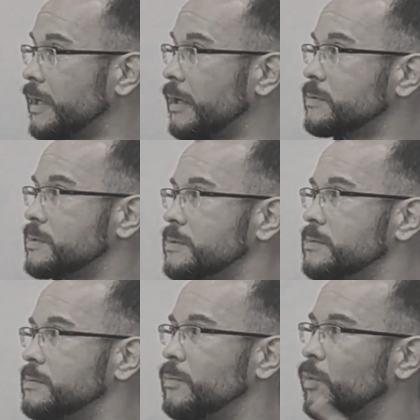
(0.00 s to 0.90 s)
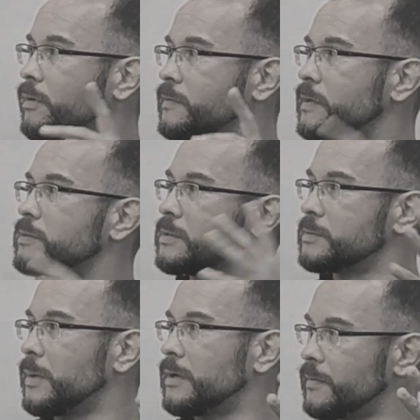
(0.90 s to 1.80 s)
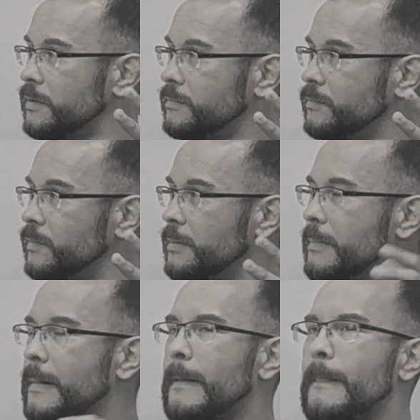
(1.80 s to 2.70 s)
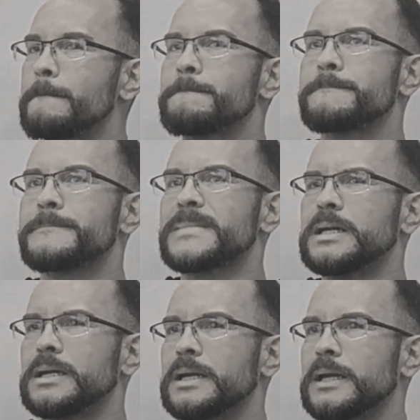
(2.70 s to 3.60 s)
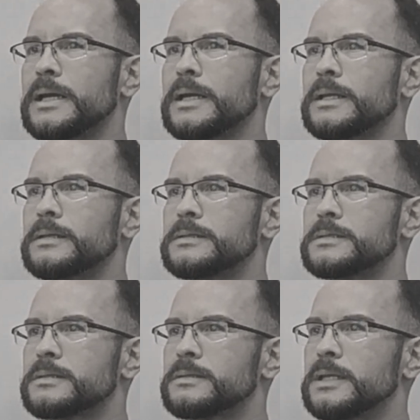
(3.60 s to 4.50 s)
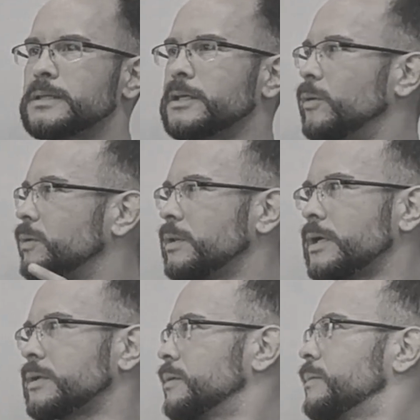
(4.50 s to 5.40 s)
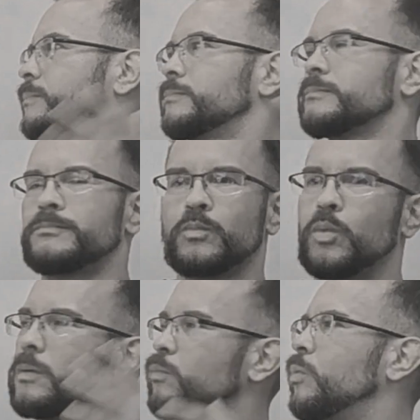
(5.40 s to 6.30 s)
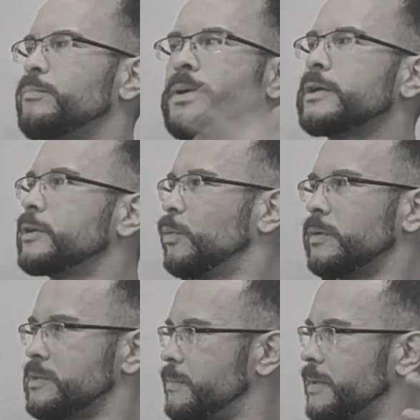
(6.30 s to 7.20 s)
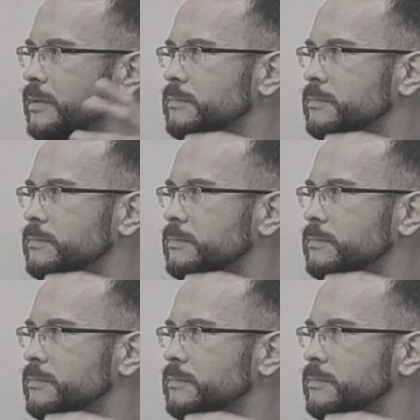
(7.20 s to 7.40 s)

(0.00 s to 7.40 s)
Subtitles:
counts, and whatever else on Spotify, right? And then they go to like a what pick your poison, man.